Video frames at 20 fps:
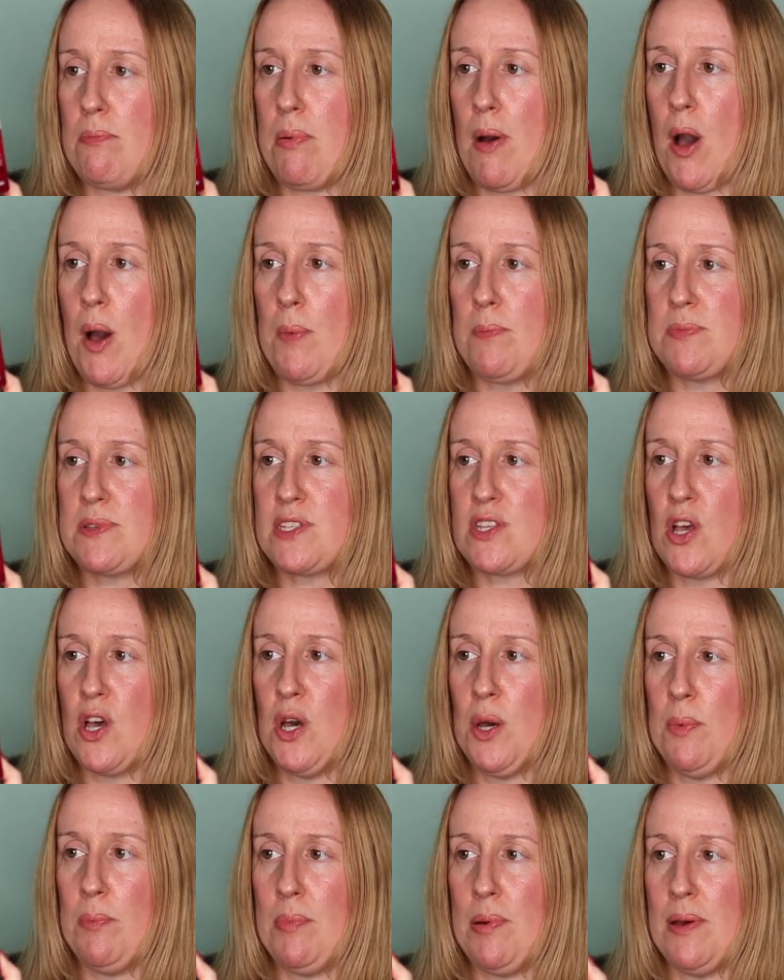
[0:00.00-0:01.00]
pops
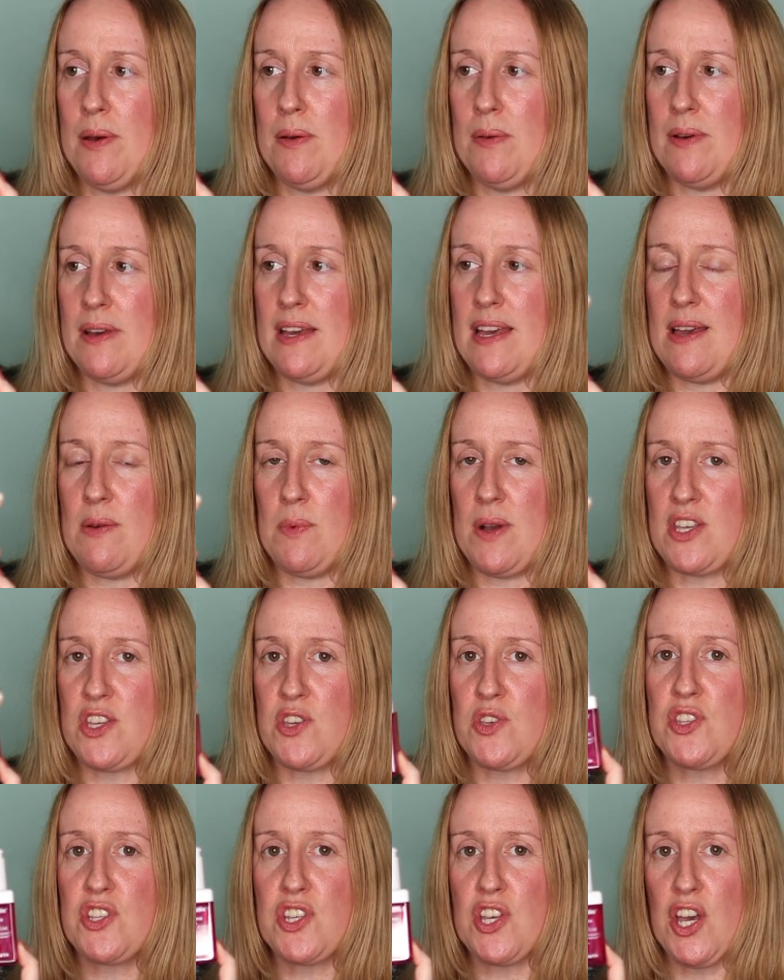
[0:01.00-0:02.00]
up when
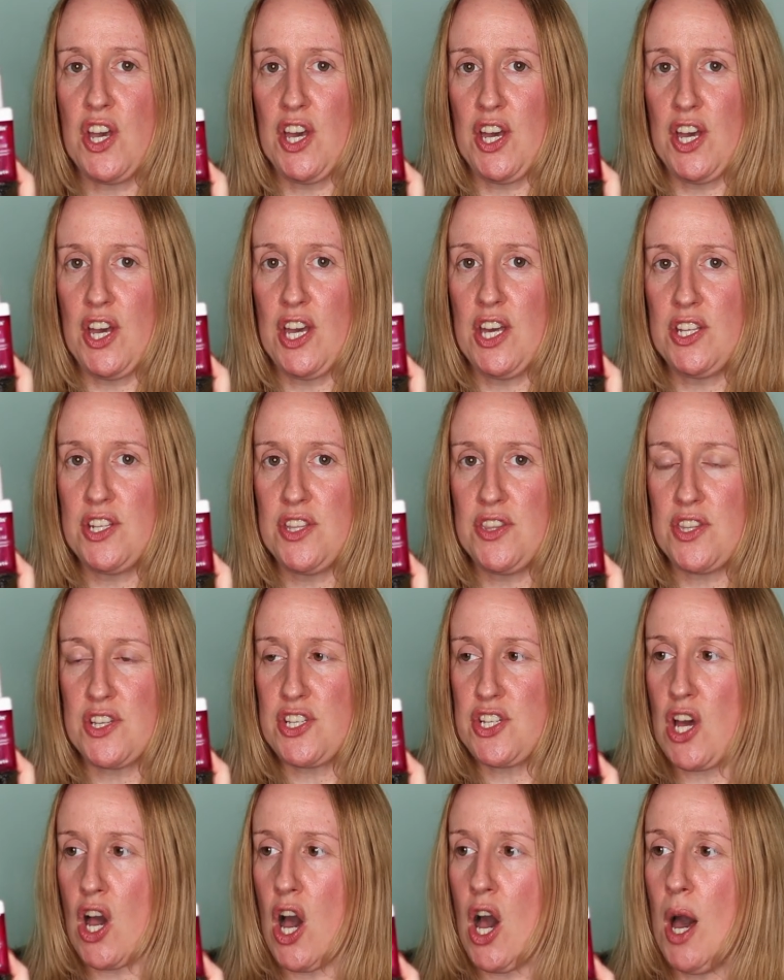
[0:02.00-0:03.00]
you turn the
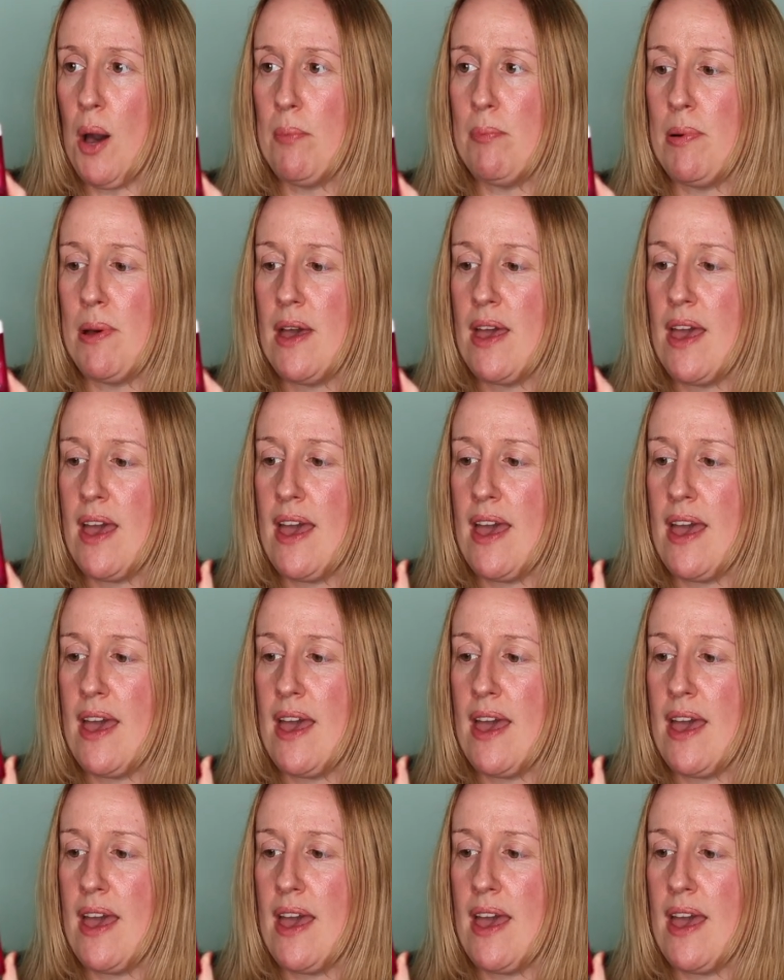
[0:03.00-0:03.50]
top.